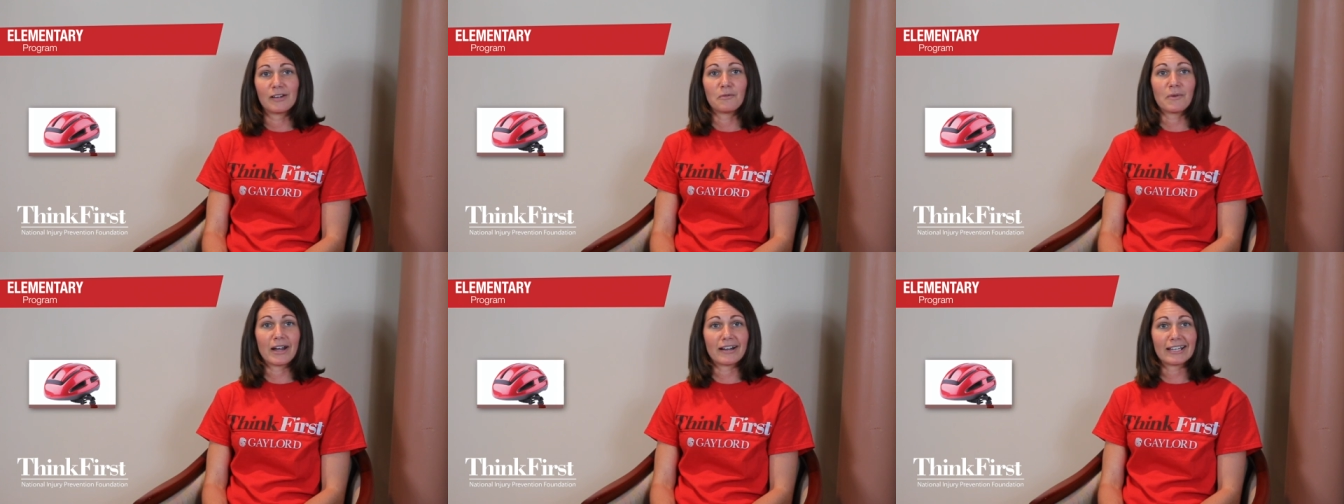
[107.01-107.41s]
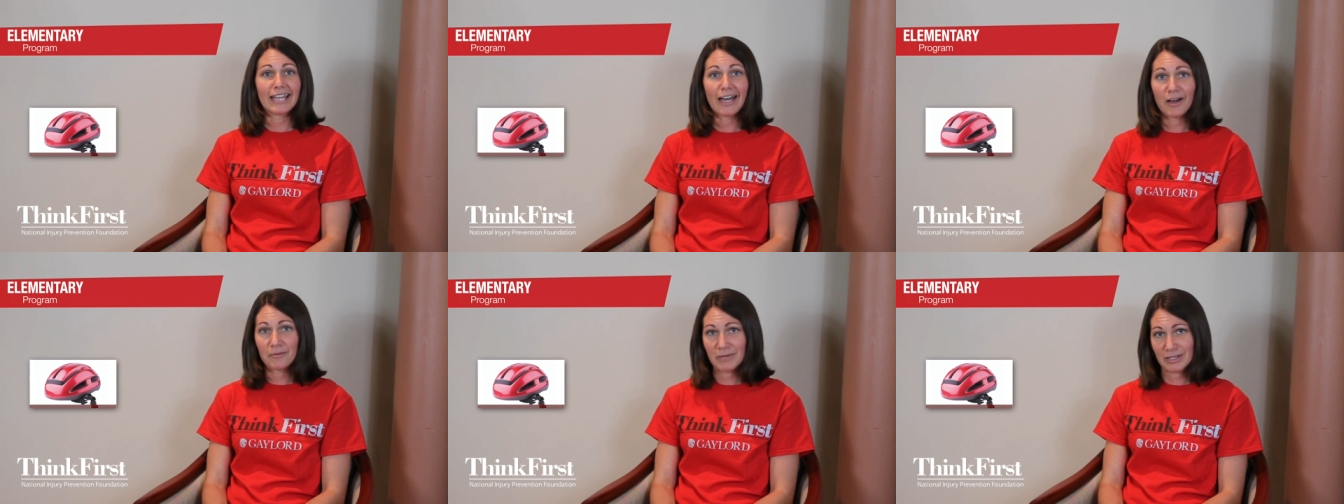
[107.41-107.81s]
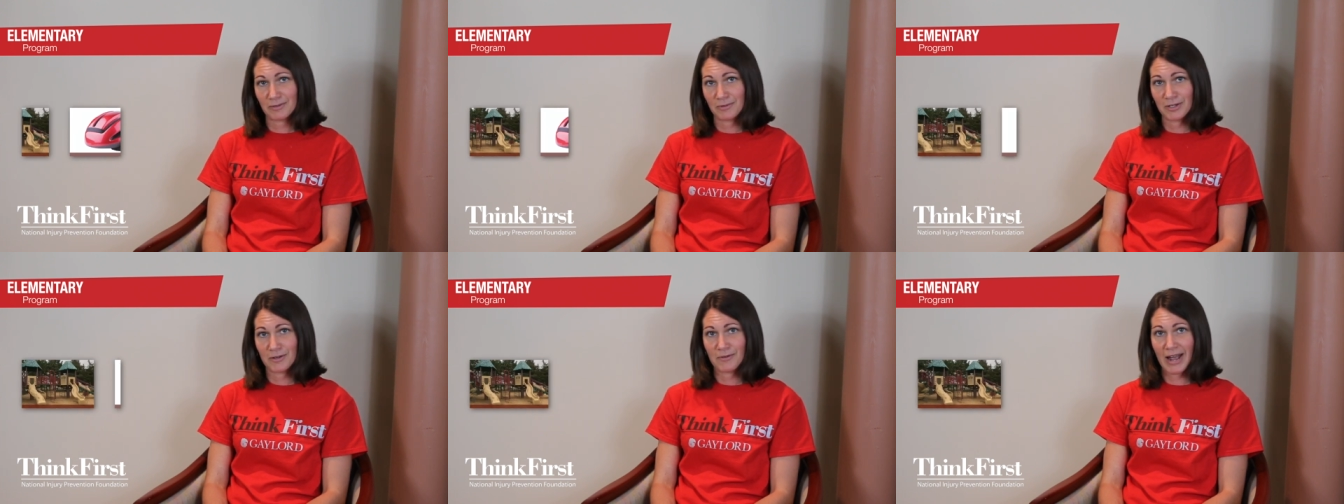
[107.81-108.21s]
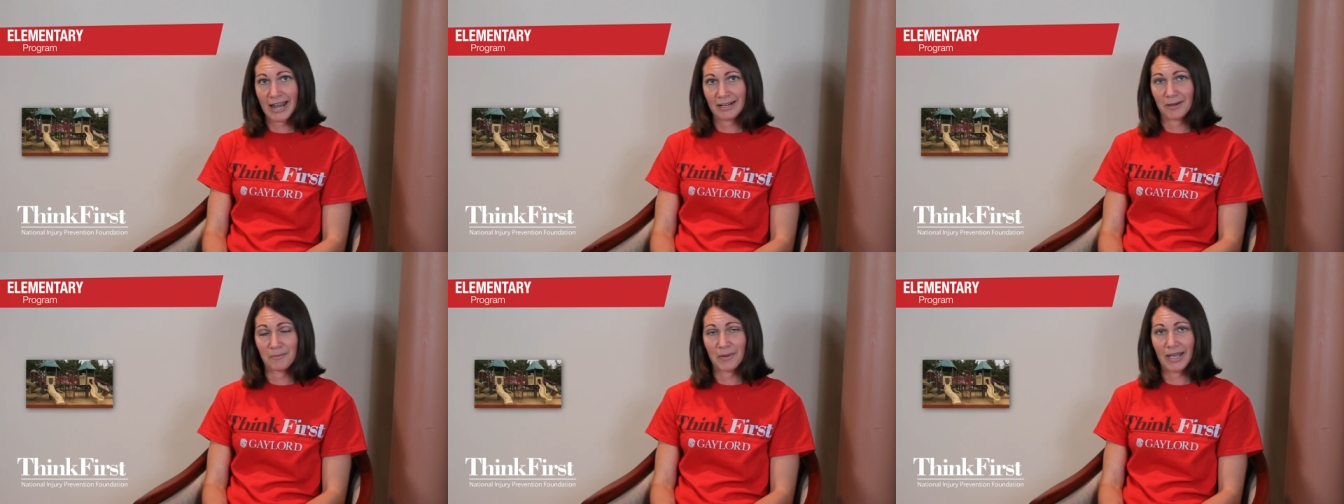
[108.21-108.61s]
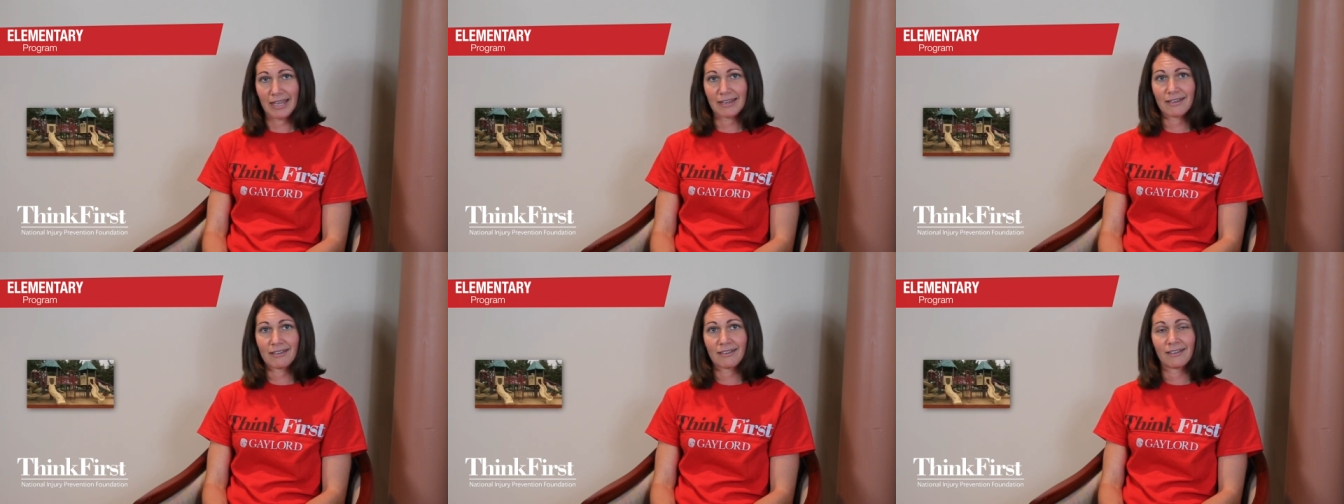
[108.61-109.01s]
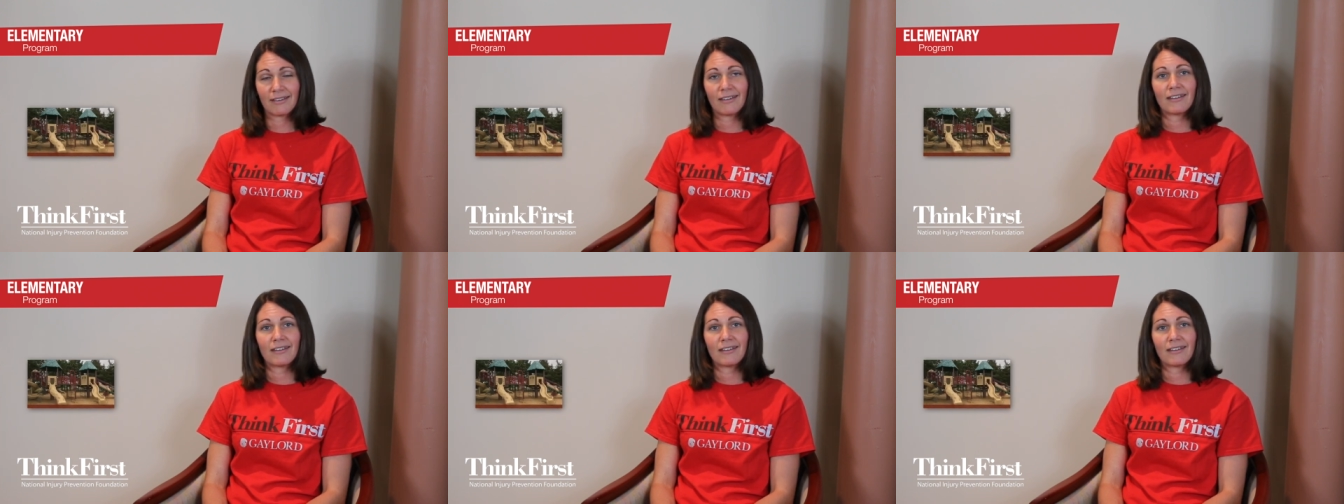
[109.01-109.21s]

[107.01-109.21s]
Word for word: wearing helmets when you're riding a bike,